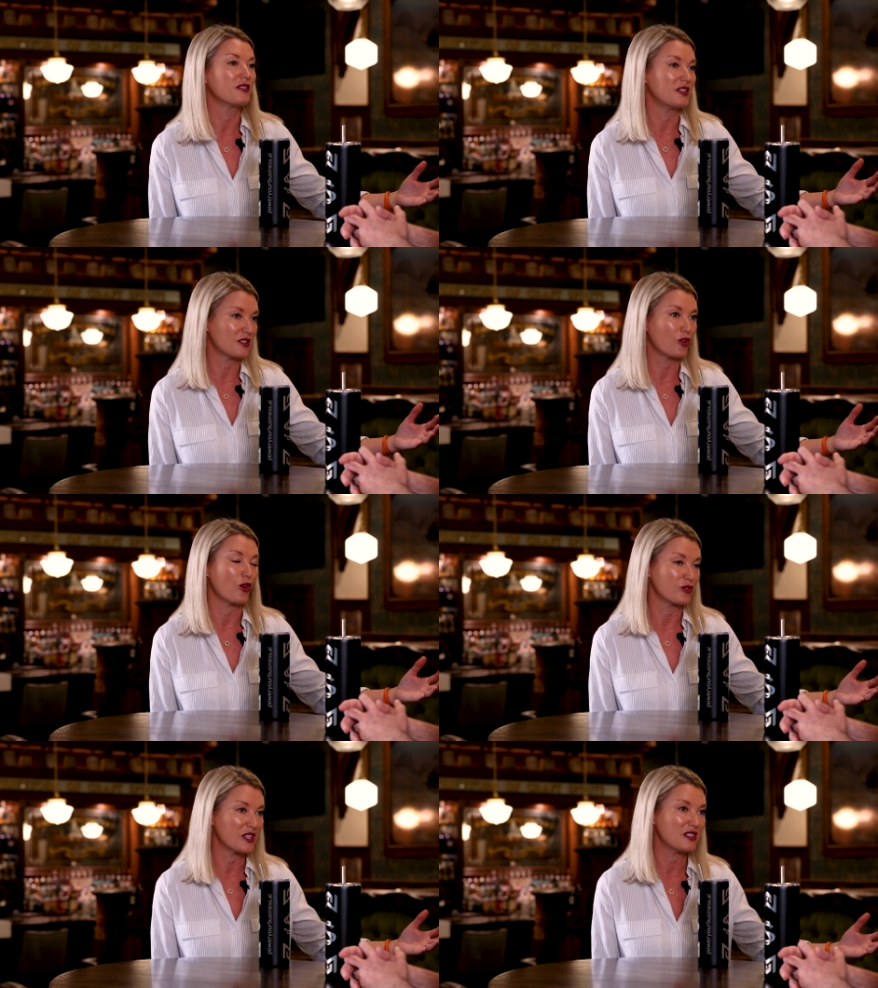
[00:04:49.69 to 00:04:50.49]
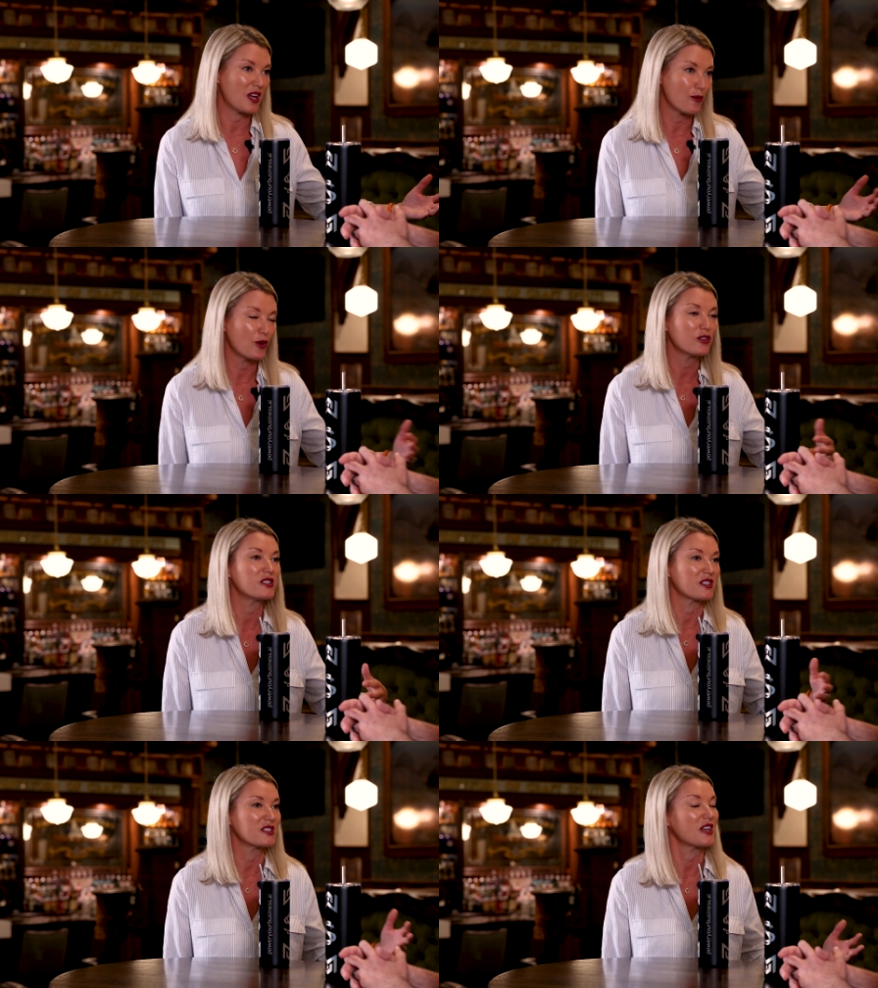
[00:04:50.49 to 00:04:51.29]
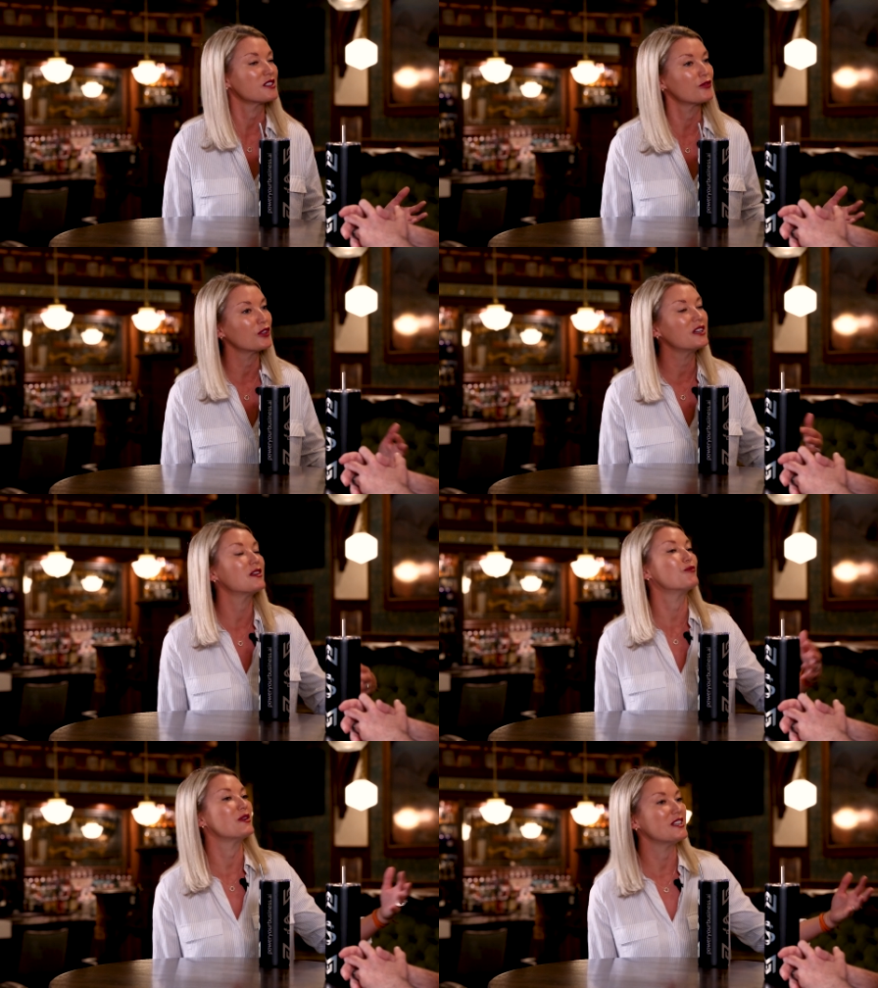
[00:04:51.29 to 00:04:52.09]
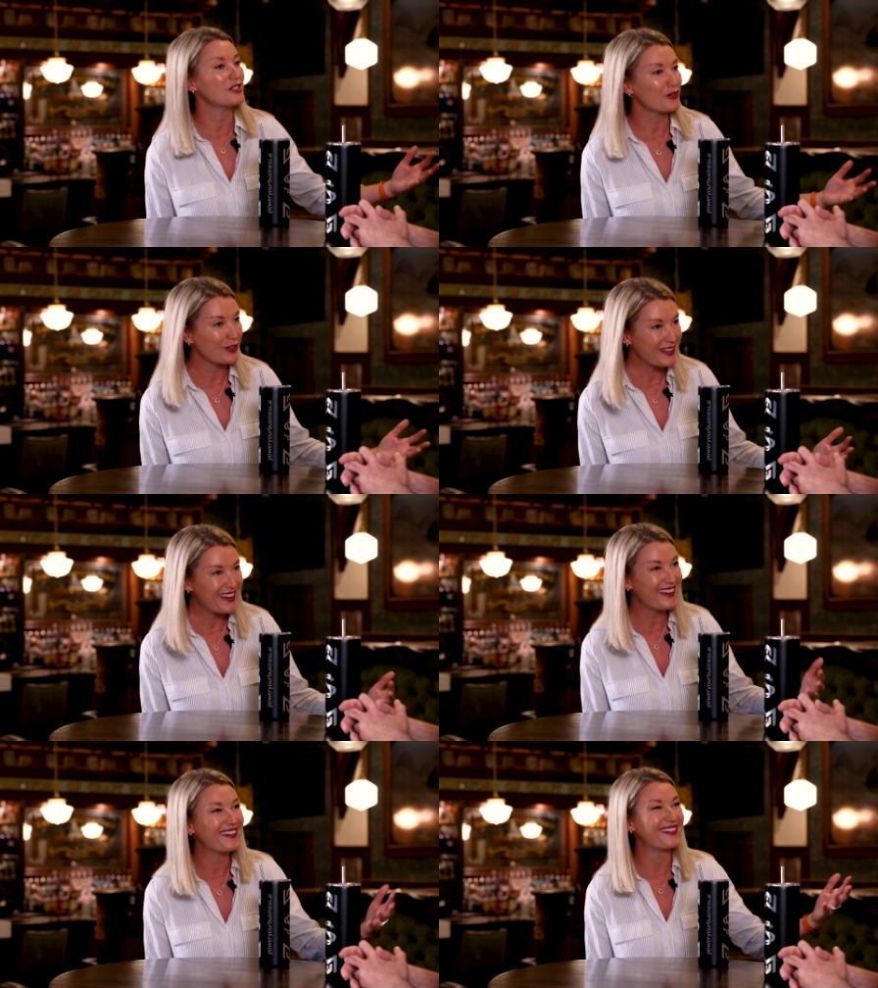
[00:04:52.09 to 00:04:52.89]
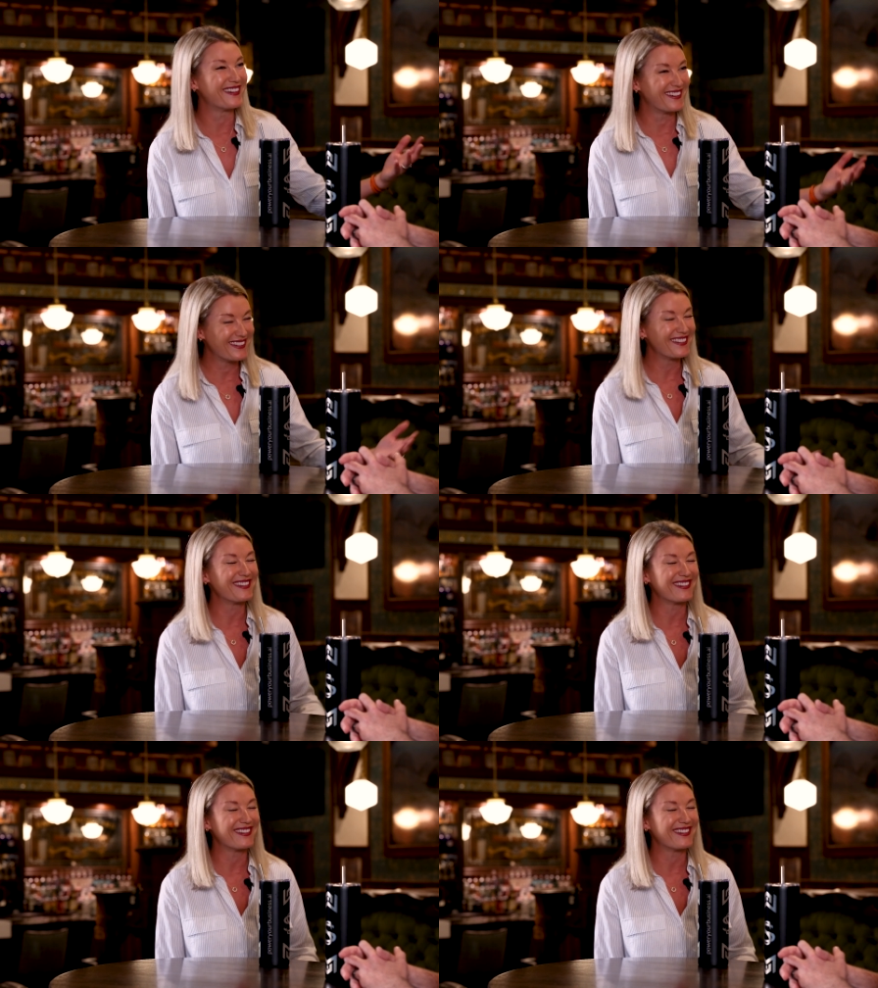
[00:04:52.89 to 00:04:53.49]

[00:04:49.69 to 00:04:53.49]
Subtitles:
the closing table successfully and peacefully and